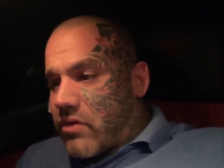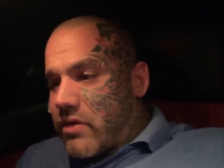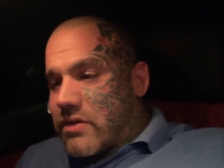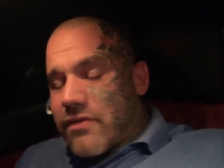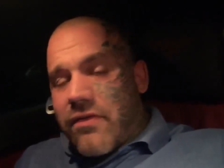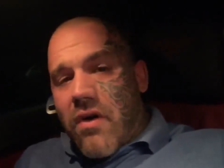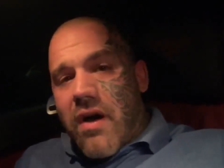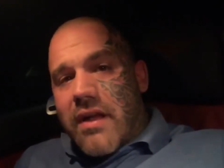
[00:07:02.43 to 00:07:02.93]
through
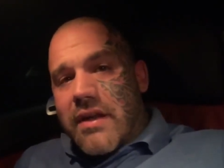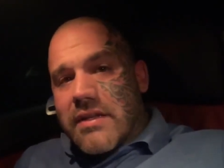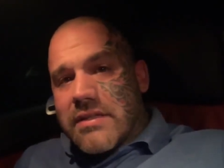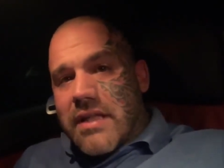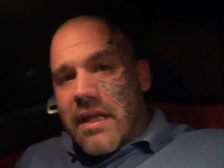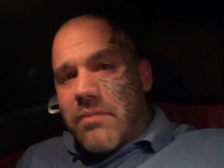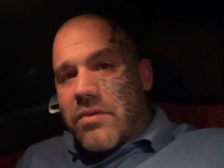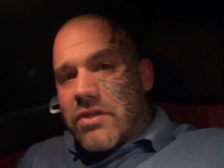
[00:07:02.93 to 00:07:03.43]
his fighting
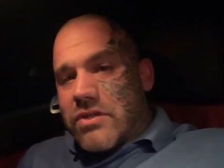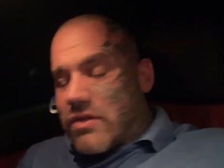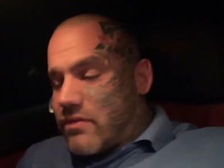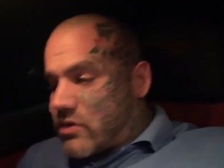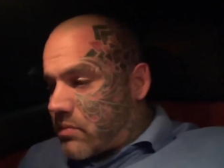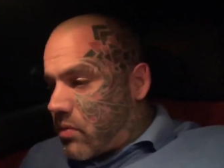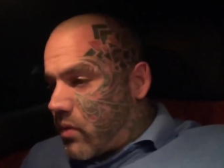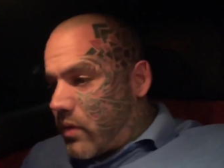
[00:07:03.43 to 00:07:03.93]
his demons.
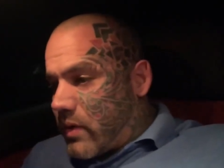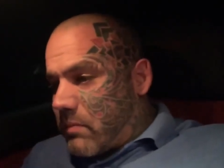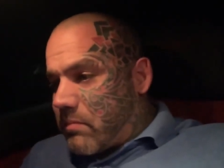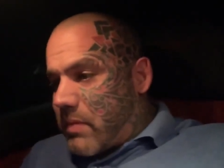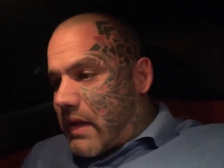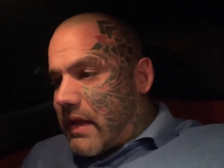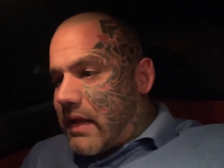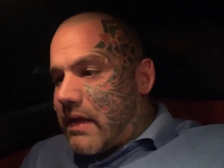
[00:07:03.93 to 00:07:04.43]
You've
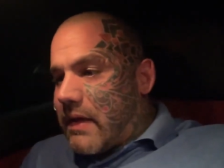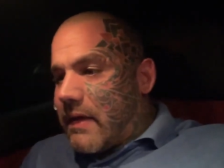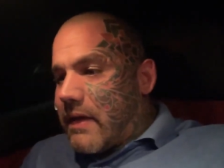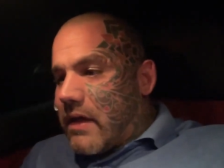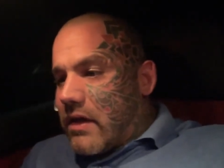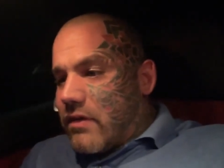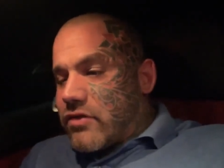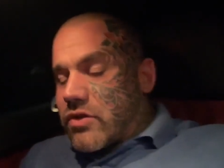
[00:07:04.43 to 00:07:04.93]
supported Billy.
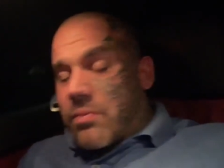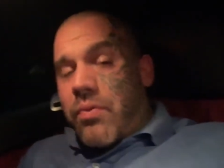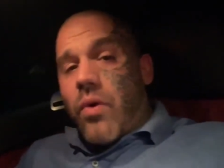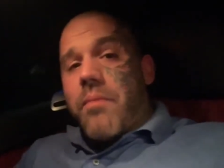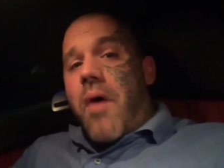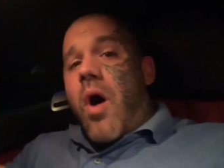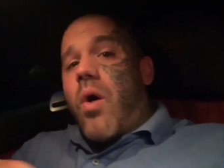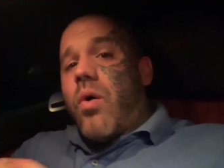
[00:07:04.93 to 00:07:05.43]
You've
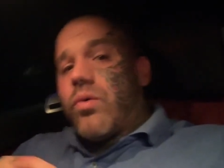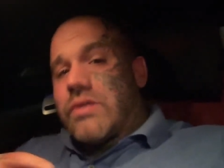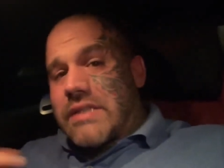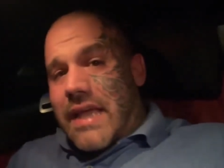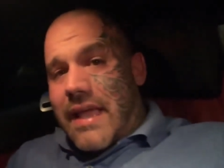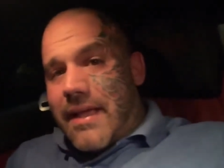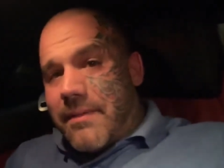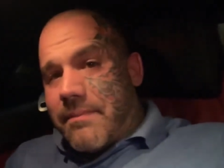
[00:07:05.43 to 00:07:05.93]
supported my whole
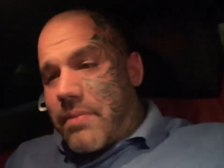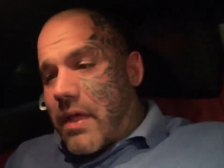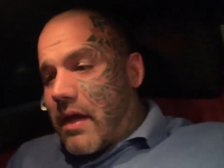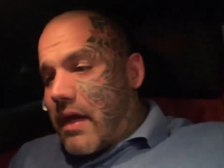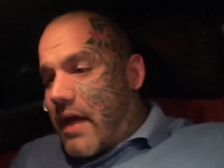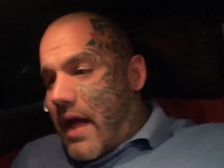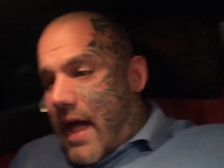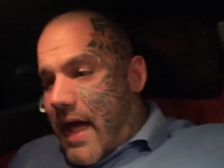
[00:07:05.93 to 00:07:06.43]
team.
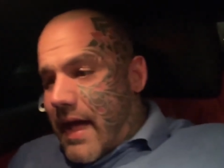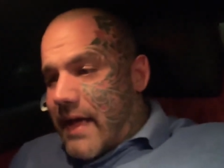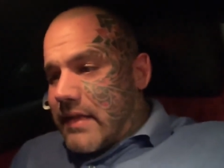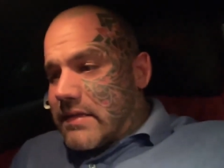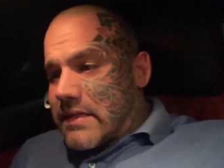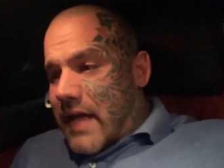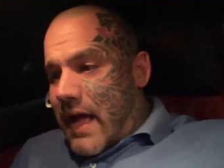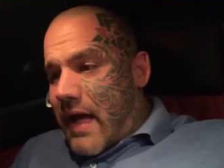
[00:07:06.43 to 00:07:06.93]

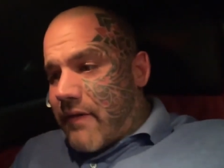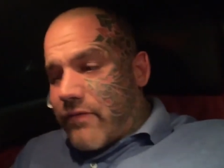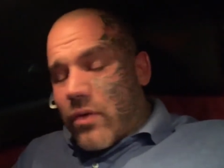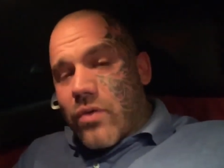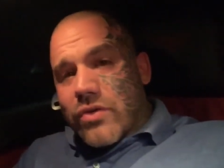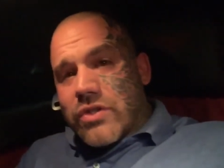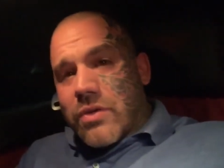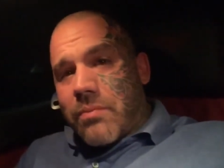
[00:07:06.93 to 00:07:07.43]
And to
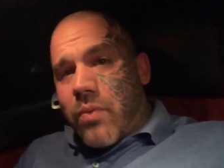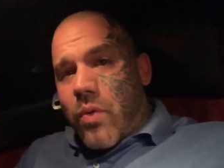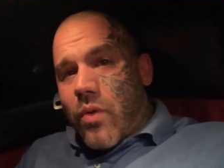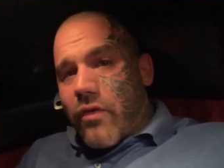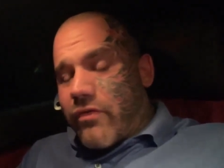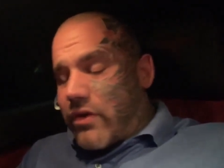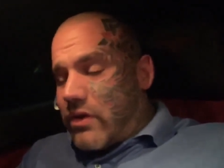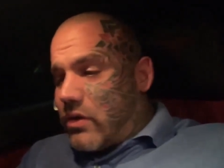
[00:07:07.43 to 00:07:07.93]
have your
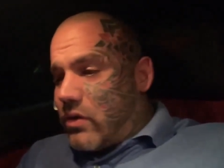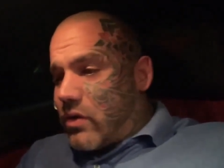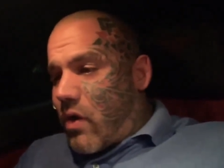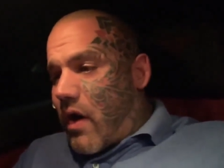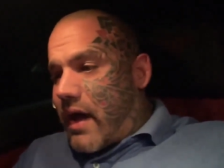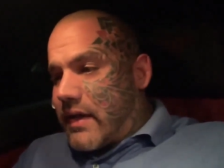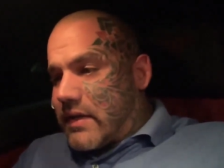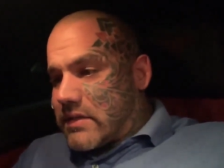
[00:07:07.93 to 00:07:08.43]
support for you
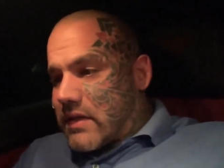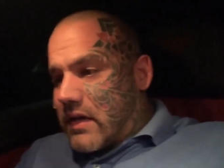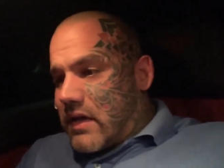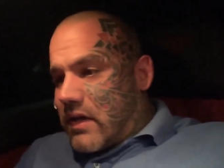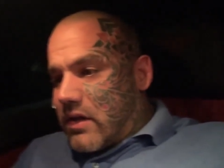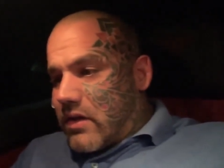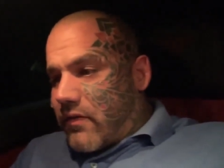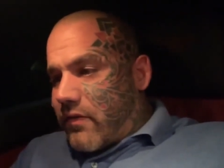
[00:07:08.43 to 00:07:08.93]
guys
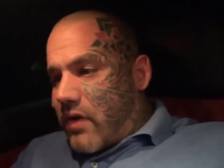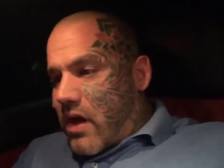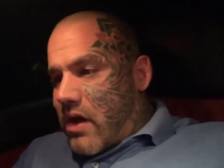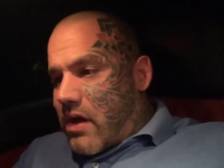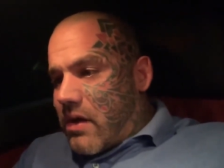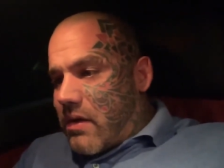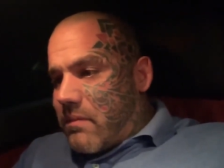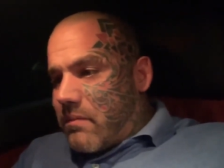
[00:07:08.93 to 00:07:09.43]

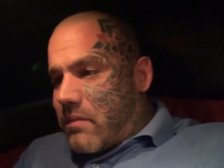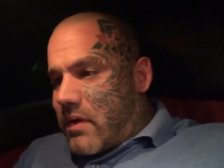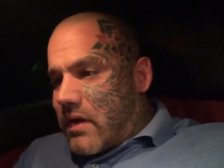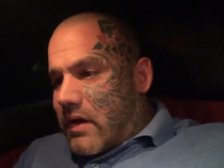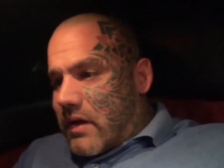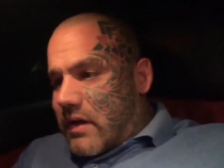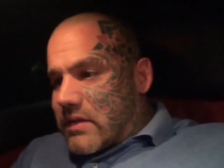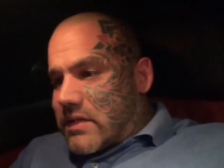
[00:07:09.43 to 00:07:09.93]

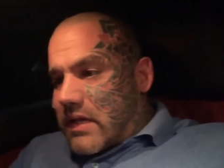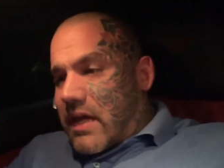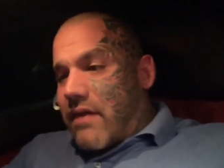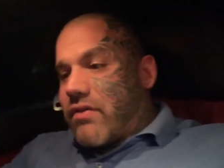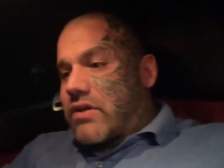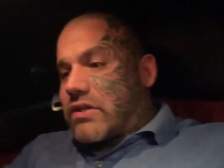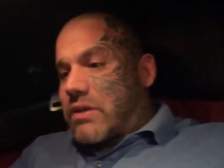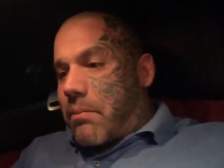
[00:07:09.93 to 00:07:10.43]
to
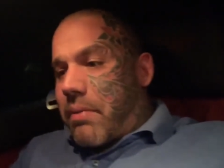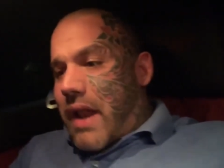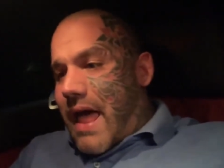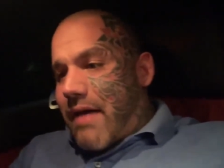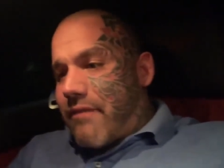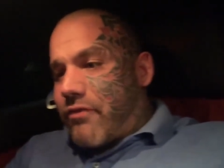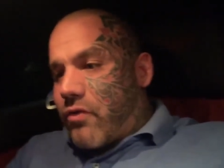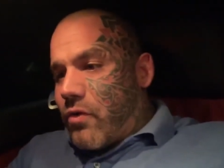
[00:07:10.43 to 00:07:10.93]
give us the
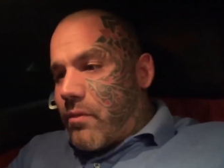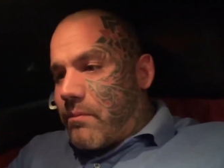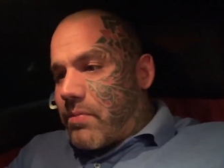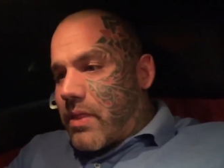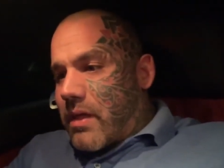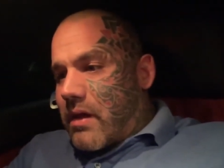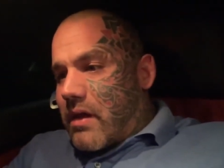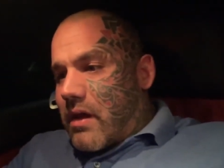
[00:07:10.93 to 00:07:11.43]

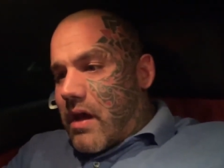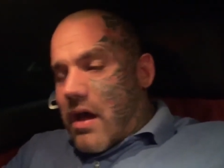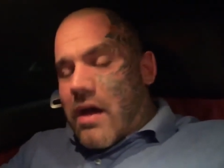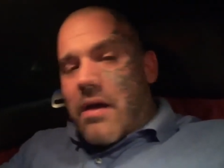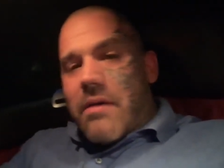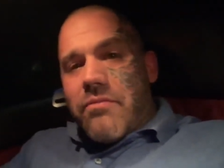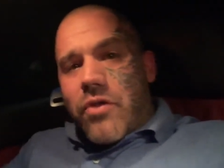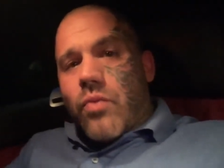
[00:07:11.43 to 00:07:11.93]
platform
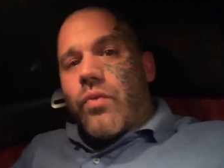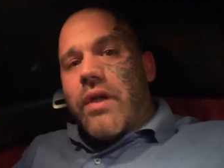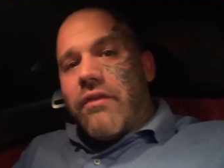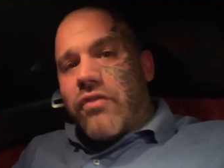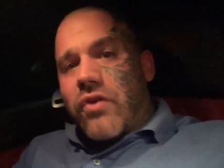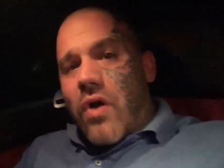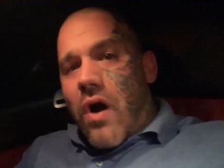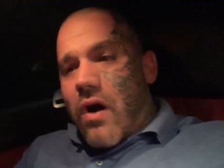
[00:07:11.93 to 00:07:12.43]
that
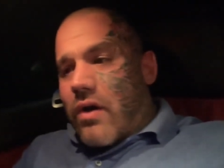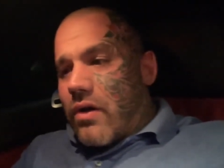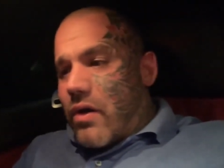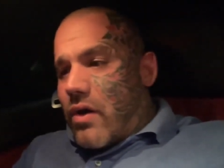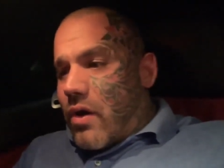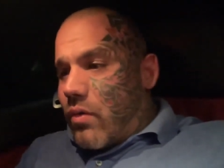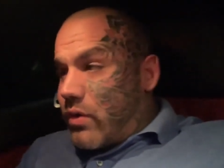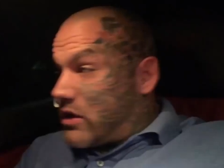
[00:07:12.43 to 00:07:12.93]
we've got,
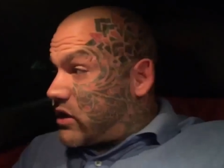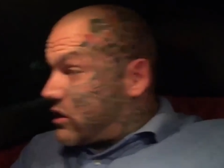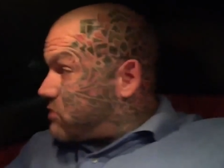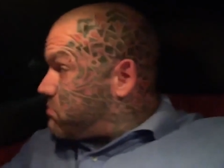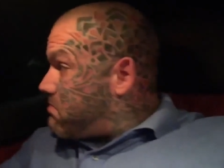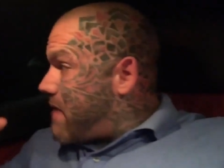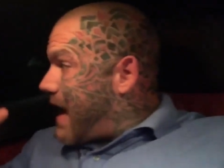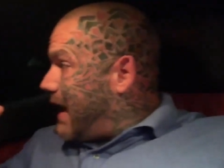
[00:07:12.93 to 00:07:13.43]
which
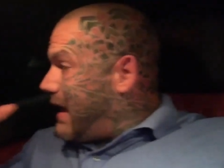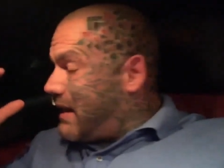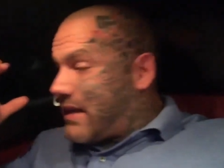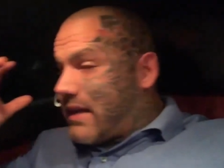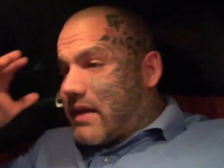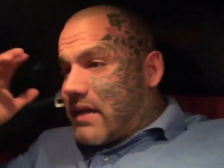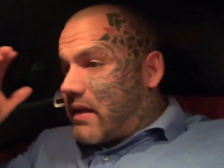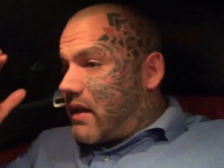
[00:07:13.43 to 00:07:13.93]
has
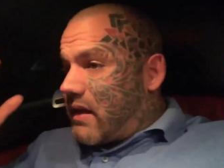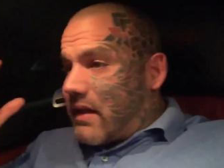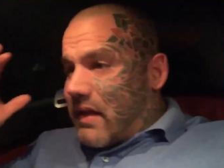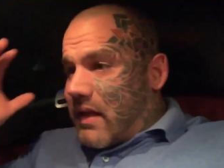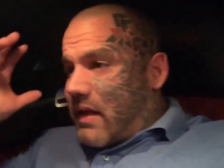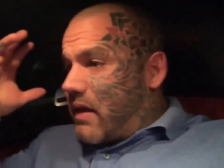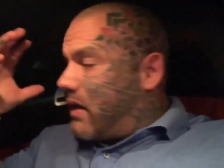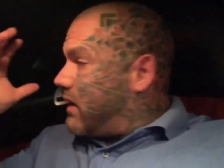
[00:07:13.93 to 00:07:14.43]
made
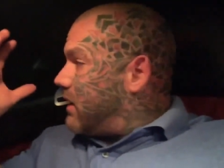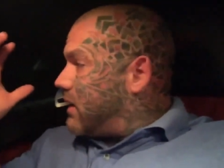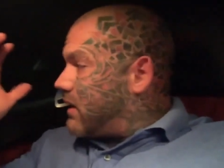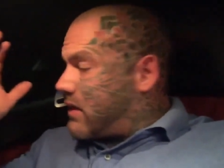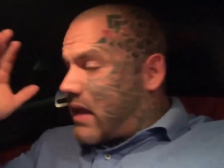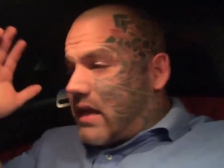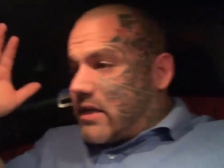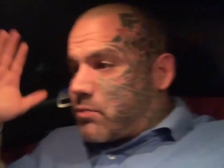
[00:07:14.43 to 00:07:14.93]

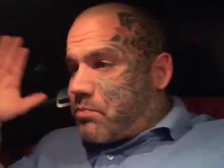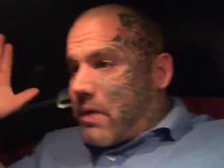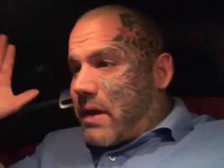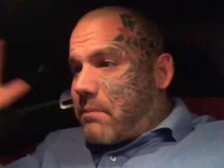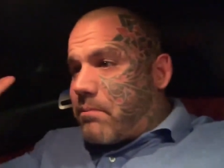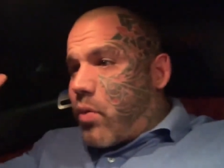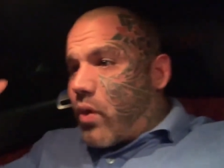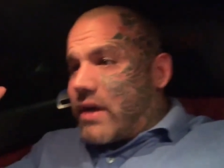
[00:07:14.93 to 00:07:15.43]
these
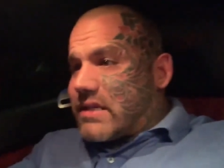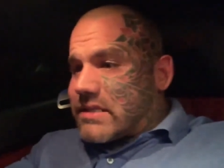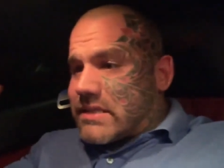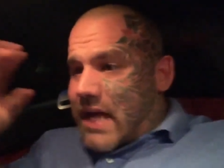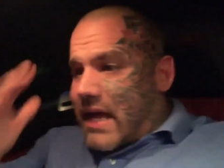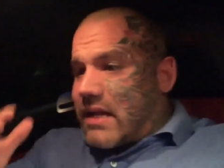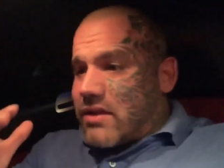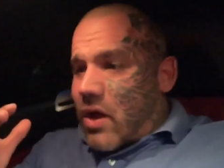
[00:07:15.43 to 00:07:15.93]
big
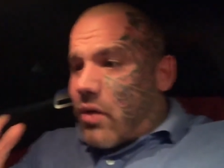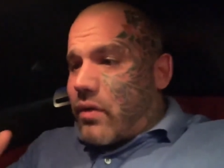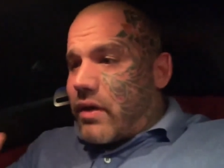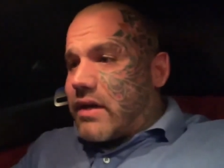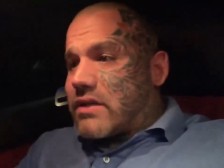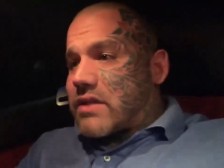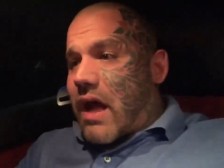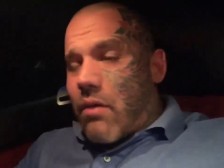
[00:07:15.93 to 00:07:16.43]
boys take
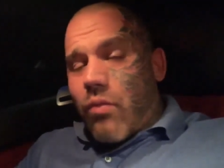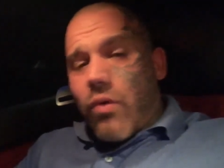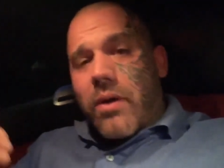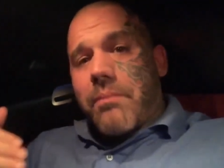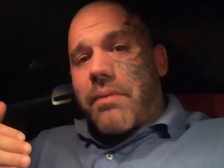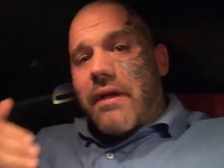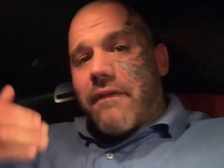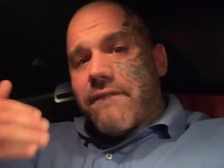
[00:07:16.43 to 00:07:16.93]
notice and
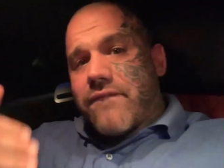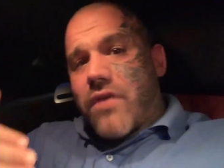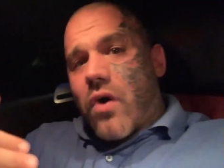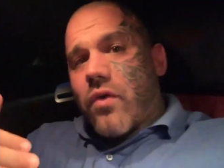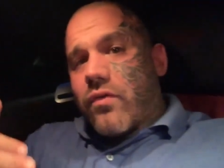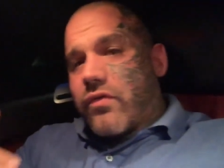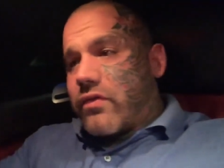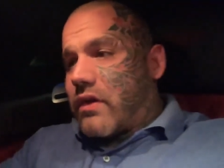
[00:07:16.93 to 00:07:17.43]
want to be
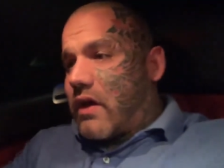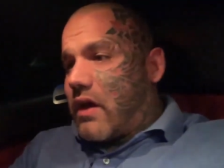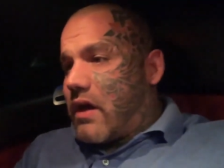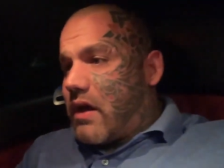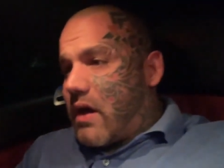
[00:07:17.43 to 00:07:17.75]
involved